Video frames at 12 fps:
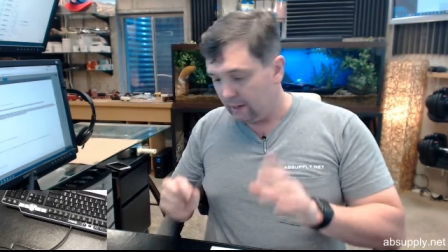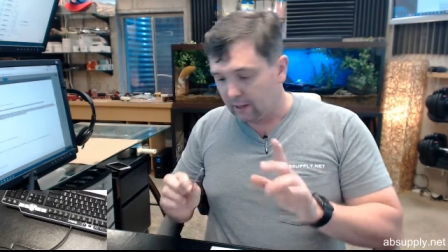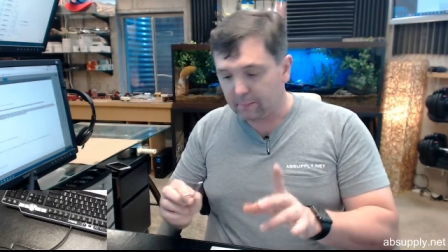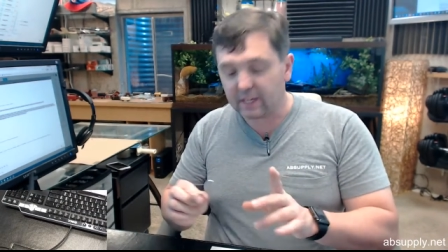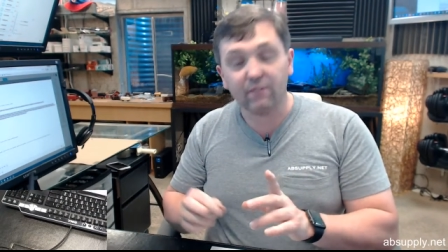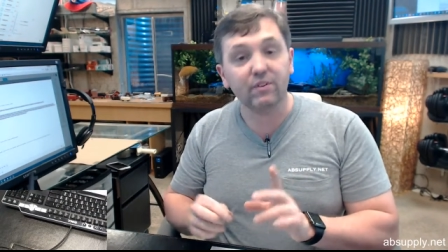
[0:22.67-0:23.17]
Let
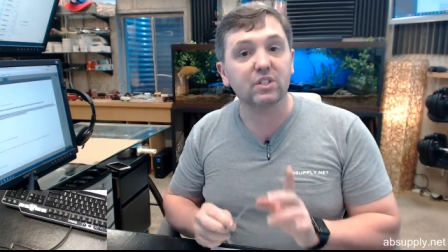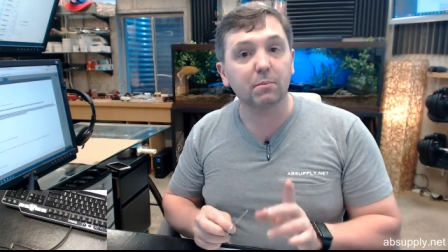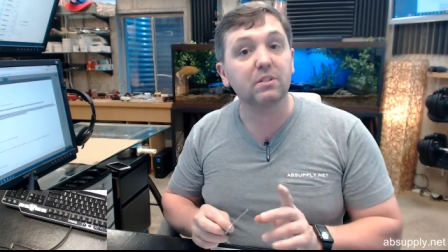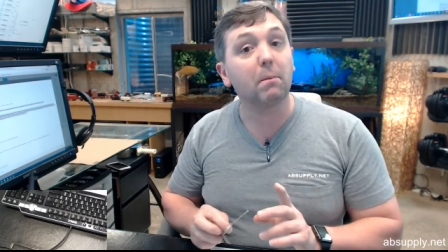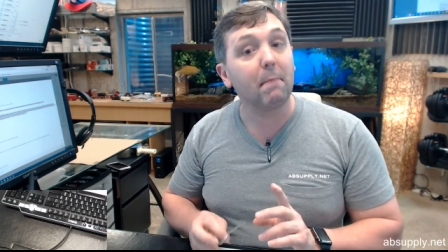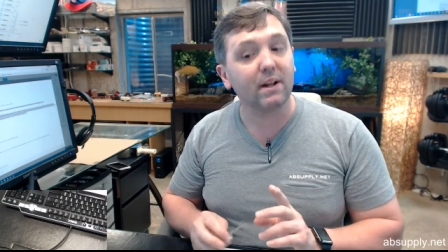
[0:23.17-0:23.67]
me give you
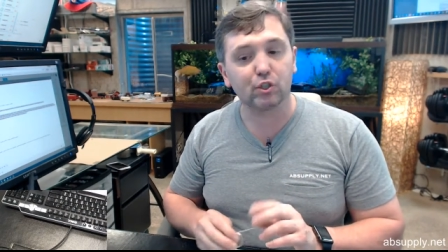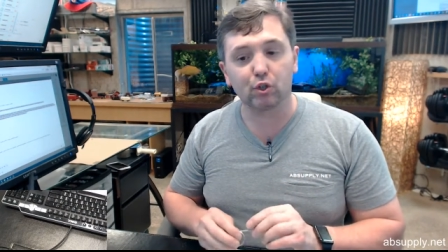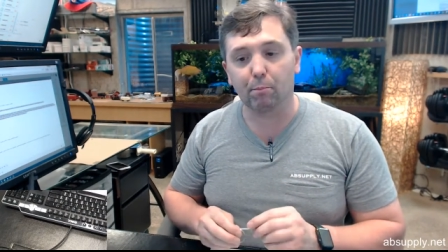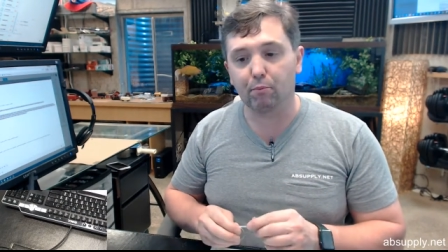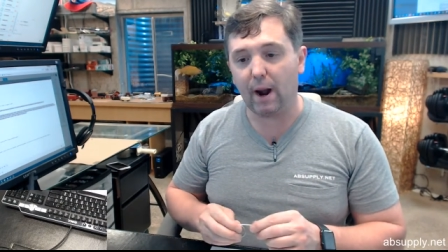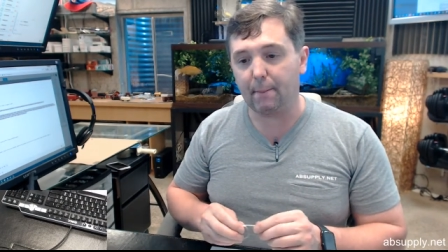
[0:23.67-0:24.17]
some
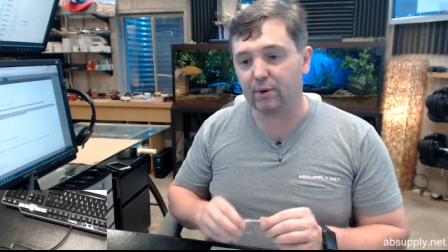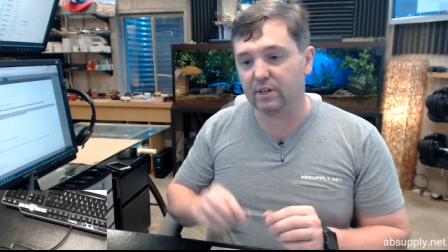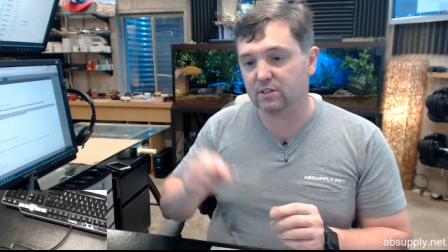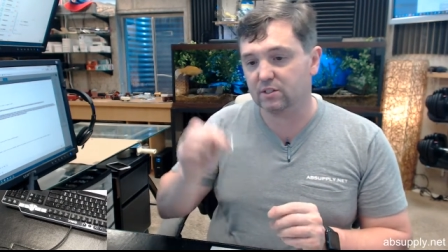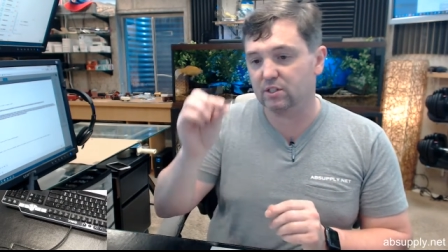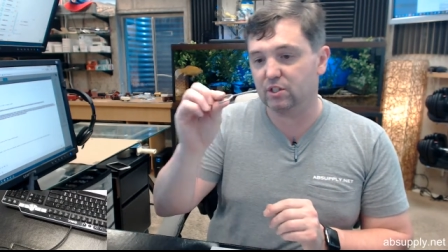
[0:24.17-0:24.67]
dimensional
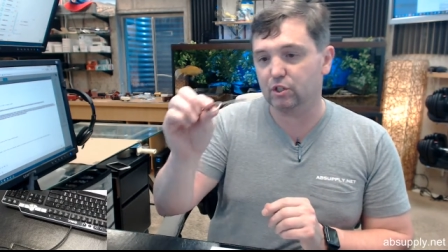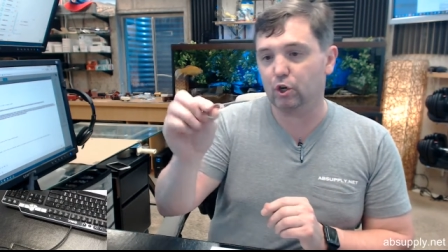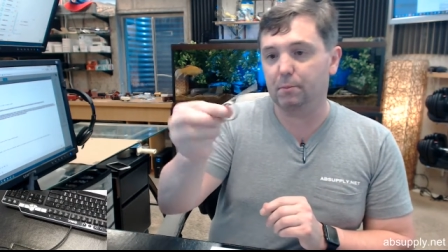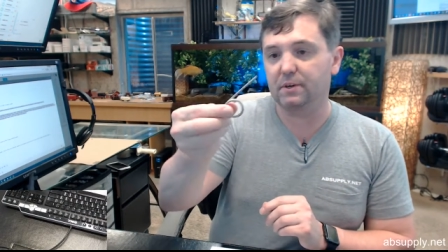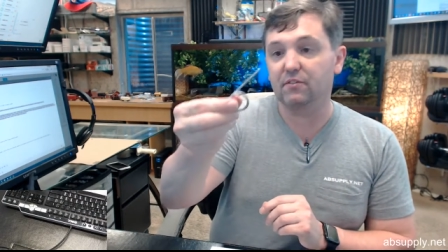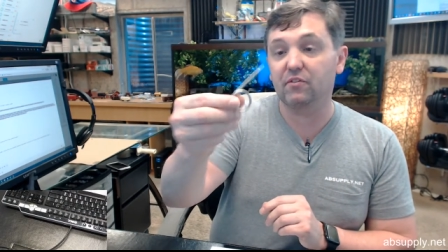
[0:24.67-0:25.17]
properties to
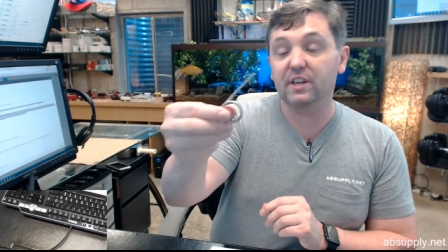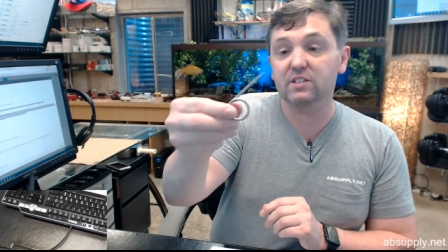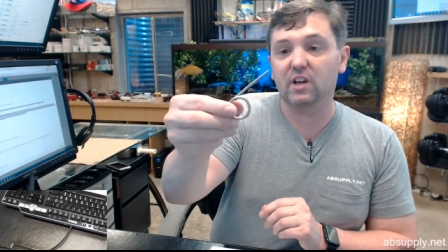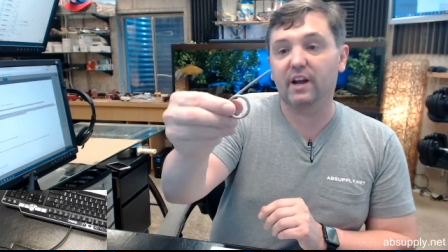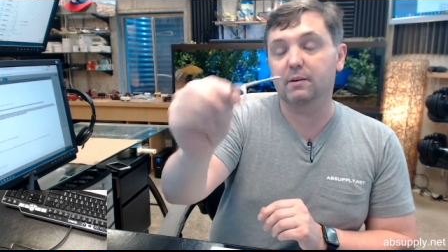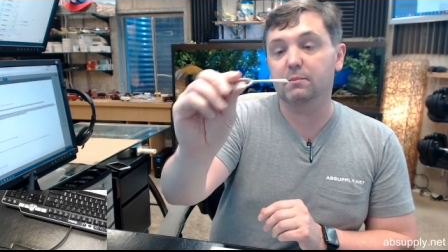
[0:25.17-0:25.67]
determine if
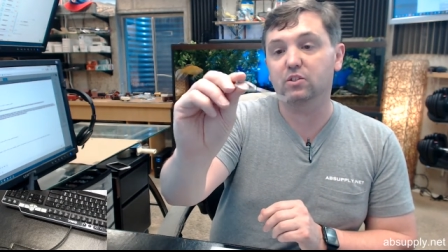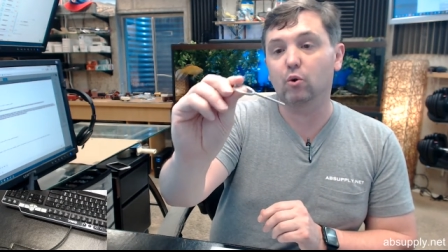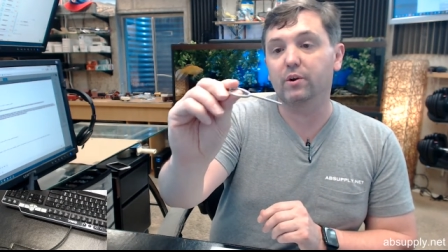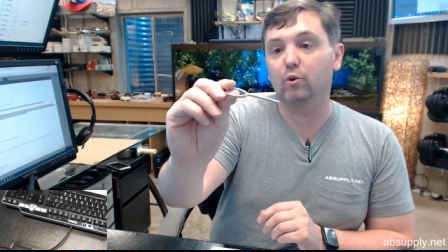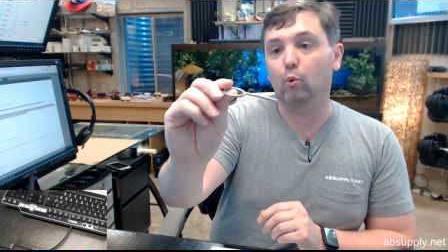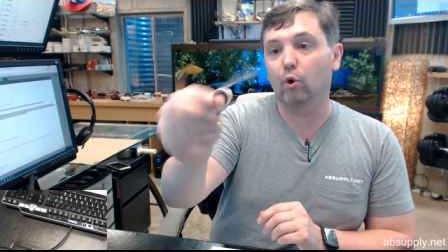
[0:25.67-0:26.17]
this item is
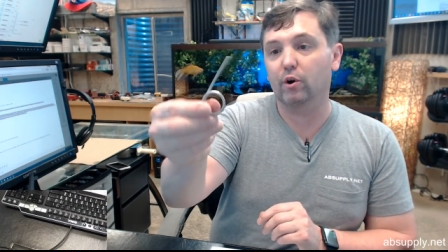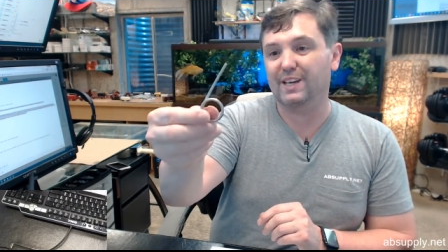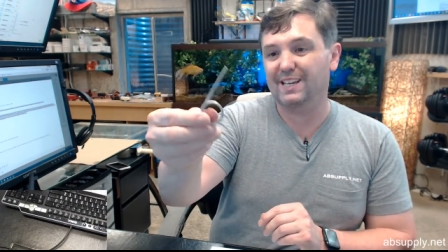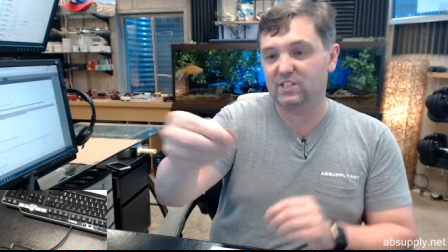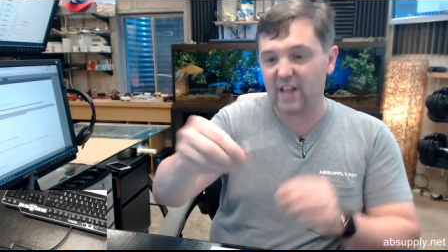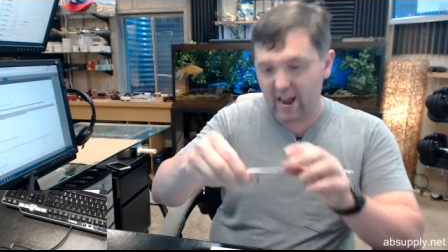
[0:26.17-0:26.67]
going to work
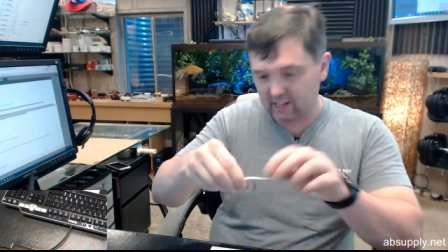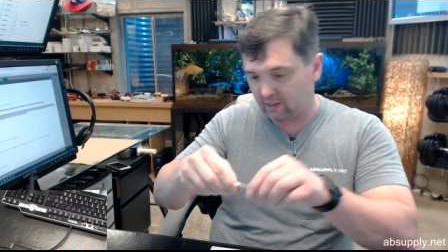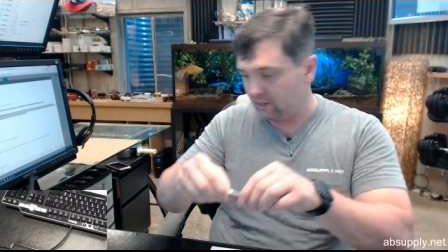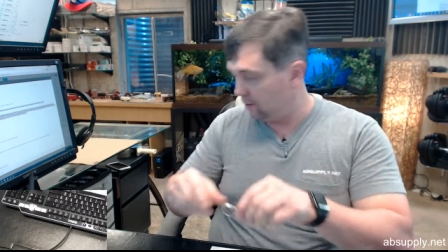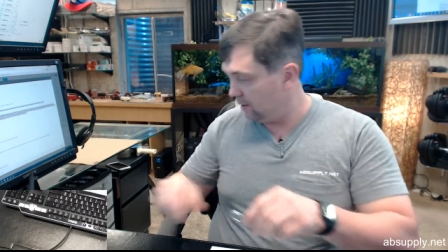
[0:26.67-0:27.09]
exactly